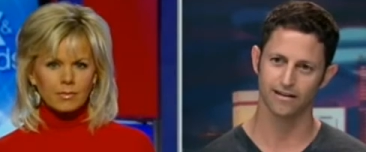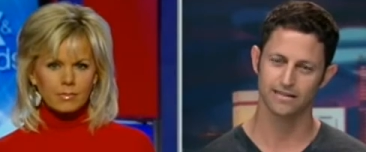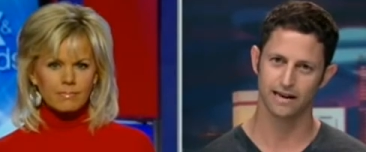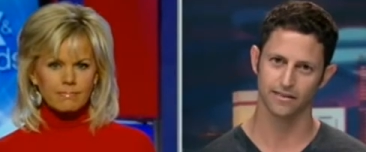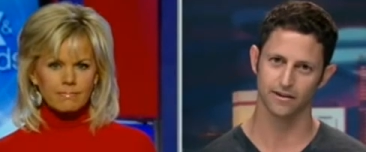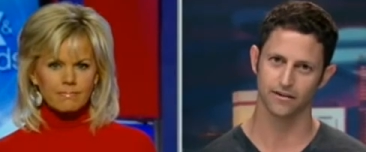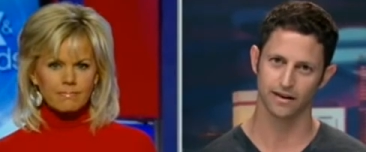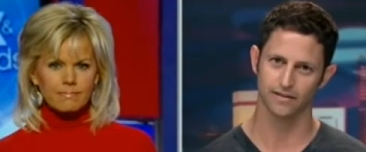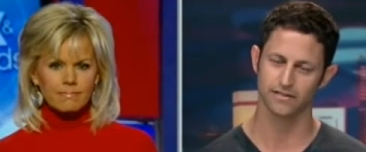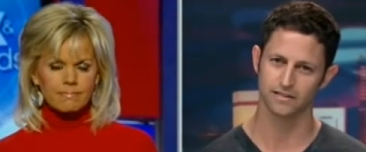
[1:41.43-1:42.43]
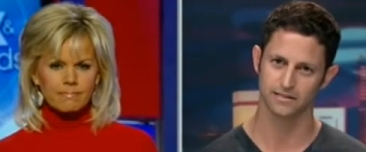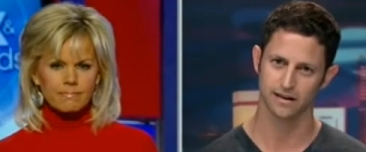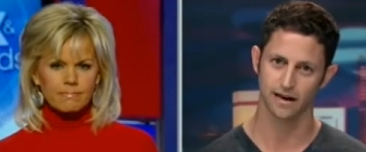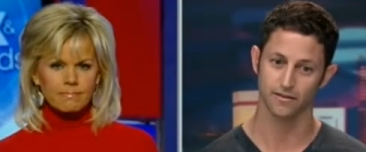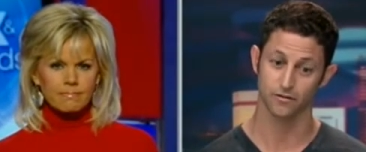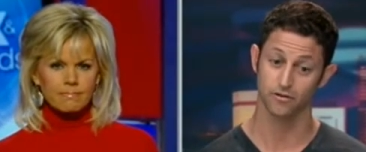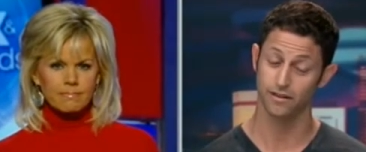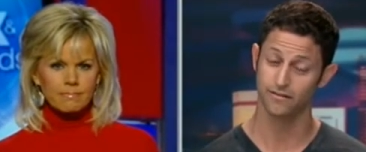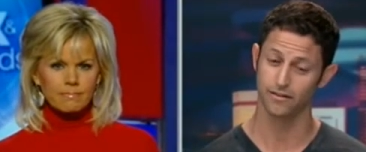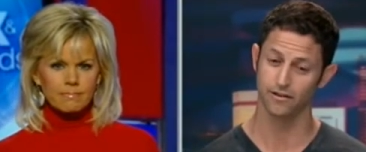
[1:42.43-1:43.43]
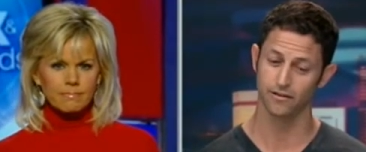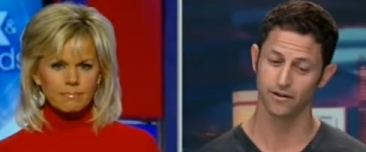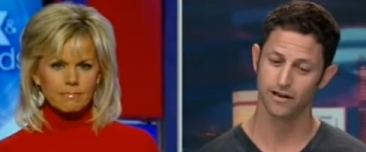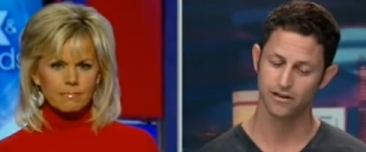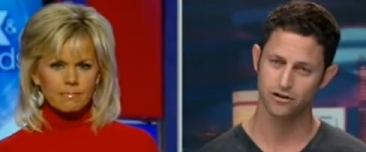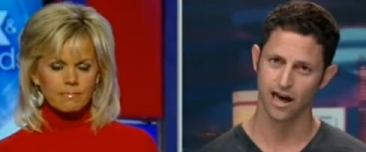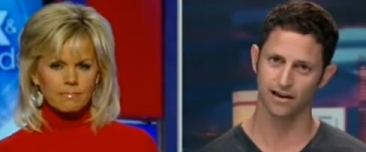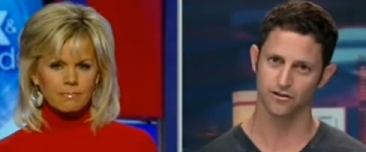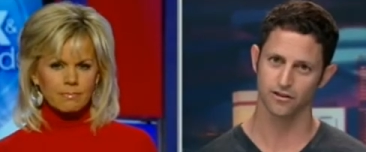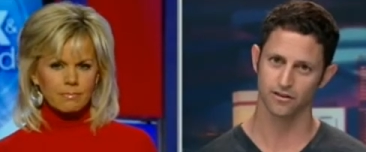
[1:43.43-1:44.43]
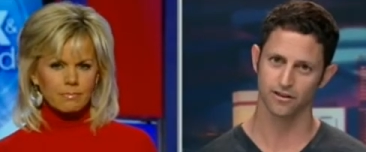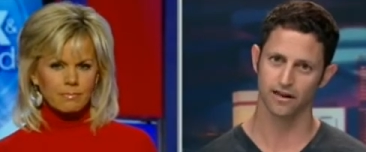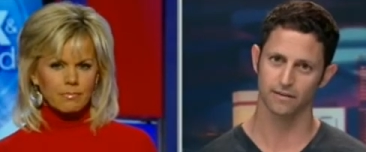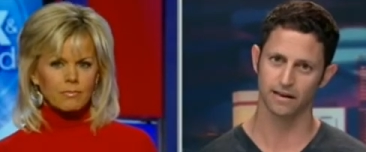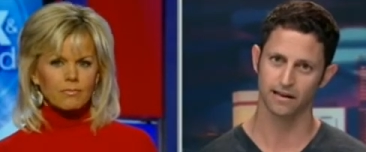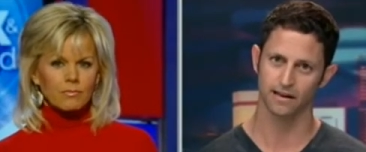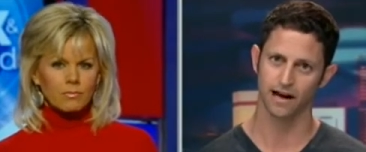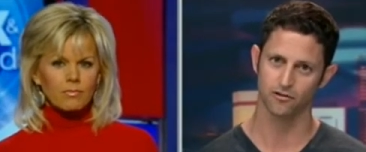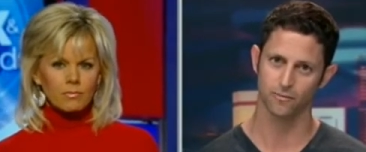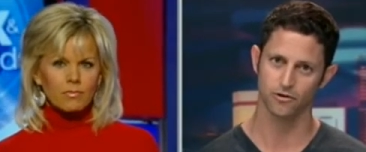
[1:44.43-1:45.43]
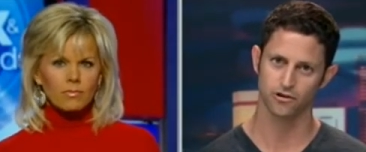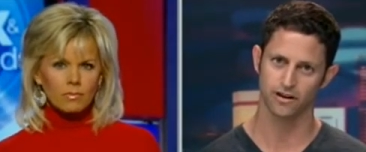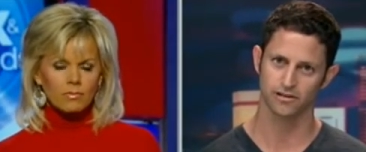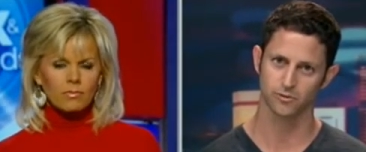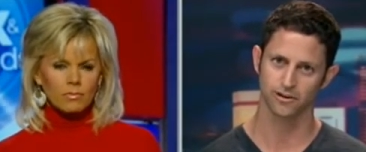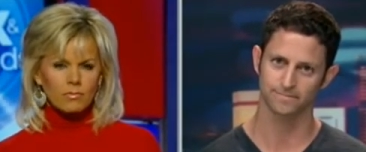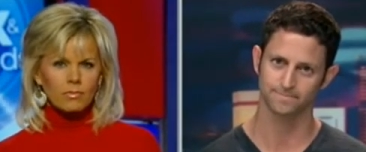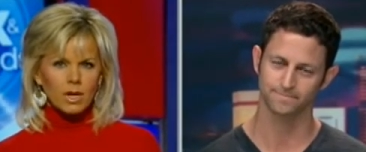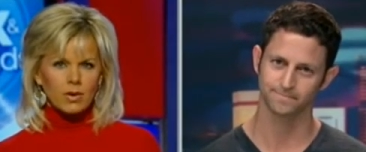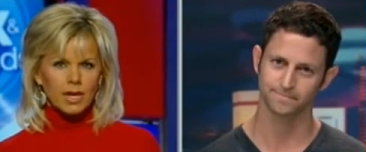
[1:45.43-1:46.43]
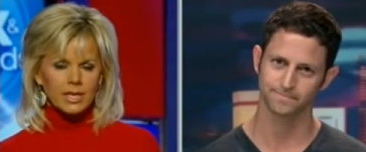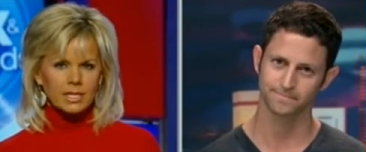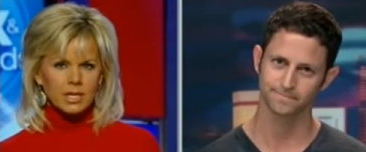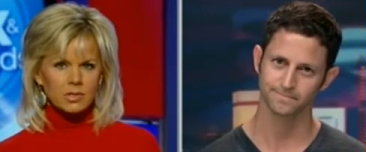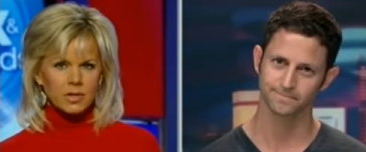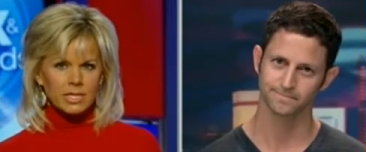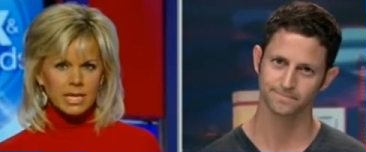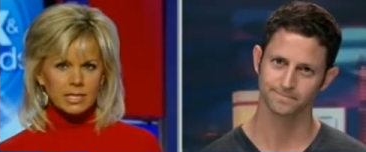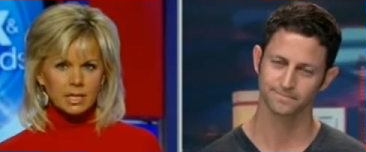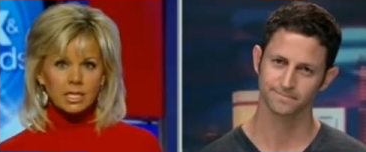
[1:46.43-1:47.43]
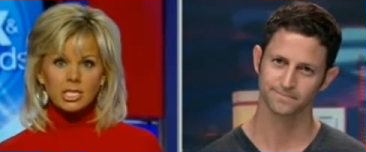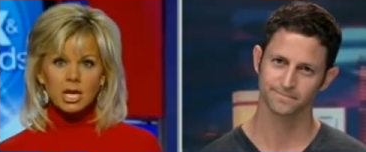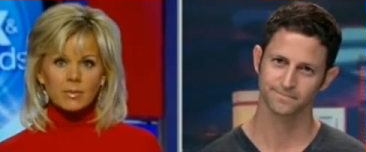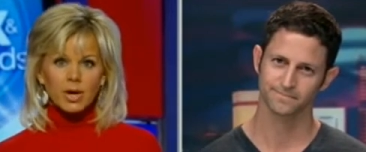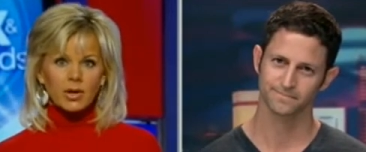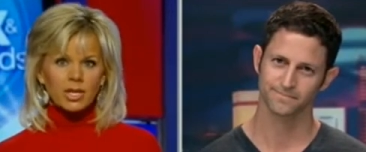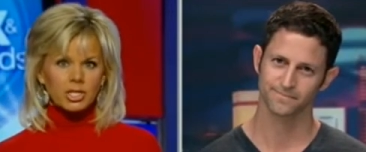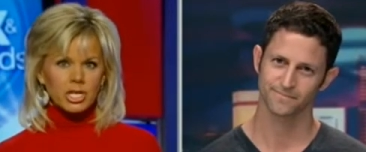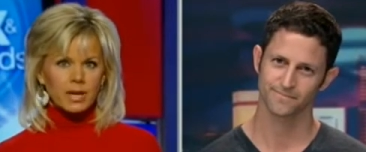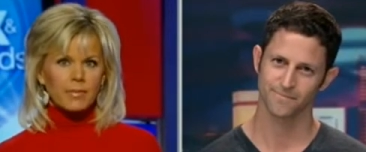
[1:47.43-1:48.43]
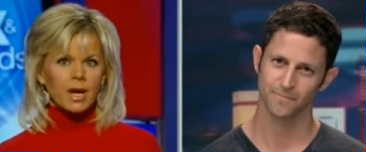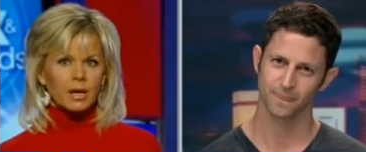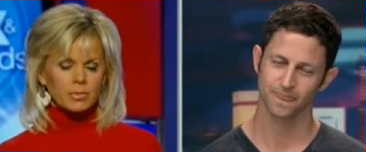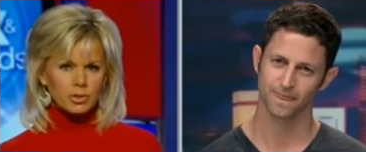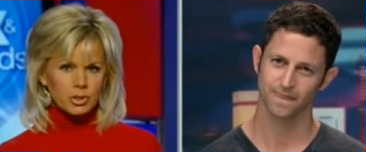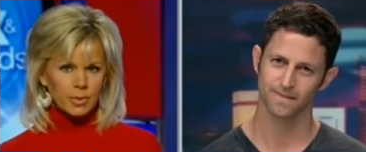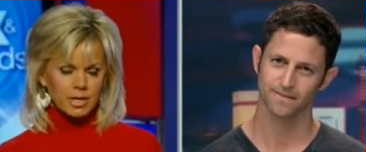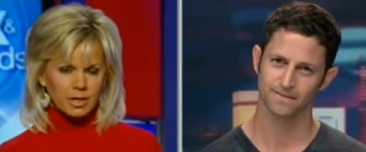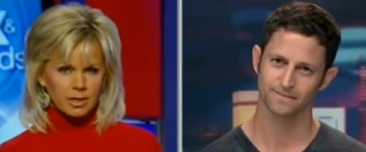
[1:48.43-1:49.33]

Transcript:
Speaker 1: take their gifts and their even their challenges and making contribution elsewhere.
Speaker 2: All right, that sounds fantastic. Let's talk about Hashem Abushma.